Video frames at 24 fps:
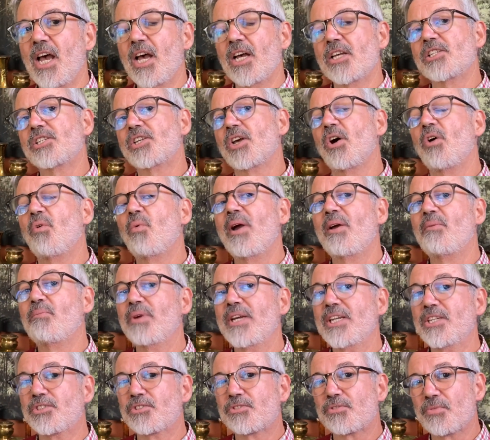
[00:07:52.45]
So when we
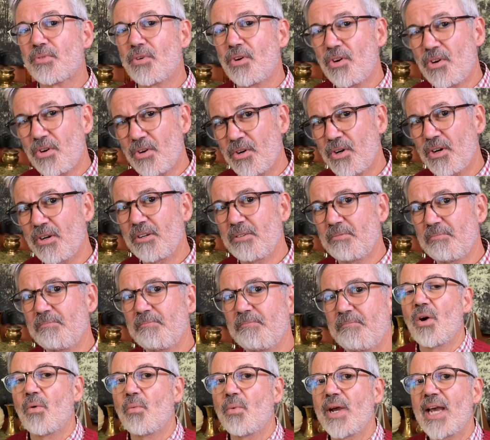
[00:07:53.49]
draw,
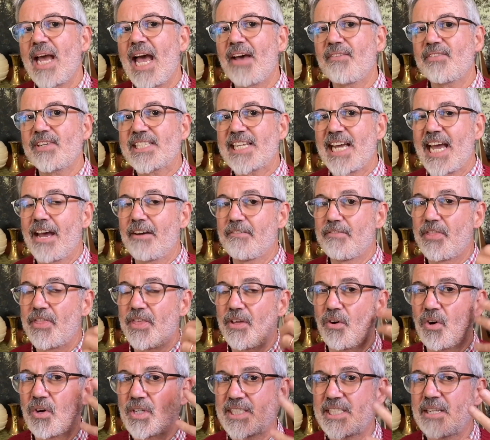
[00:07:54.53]
we're having to have
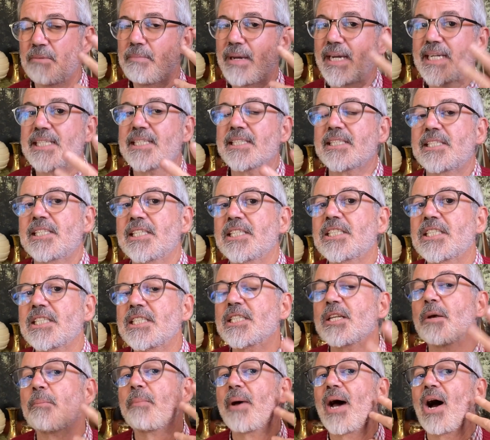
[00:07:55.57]
thoughts and make decisions
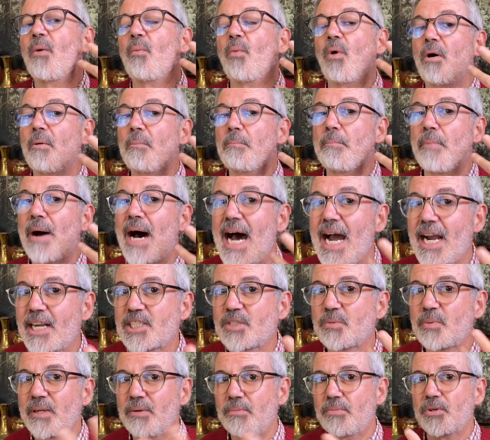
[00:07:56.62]
about what
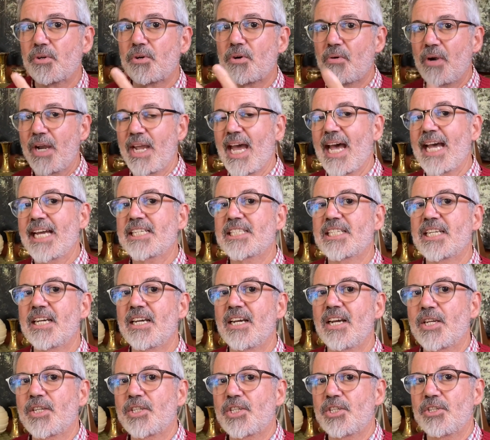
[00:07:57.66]
marks we will create
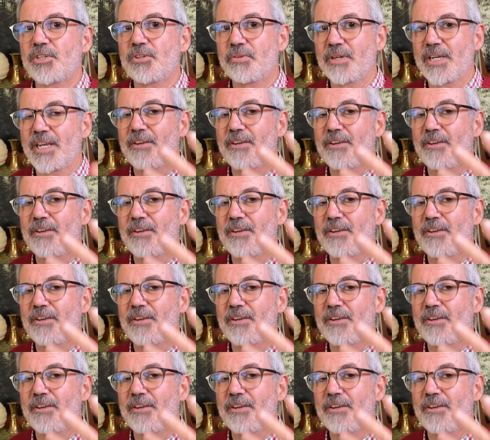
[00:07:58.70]
to,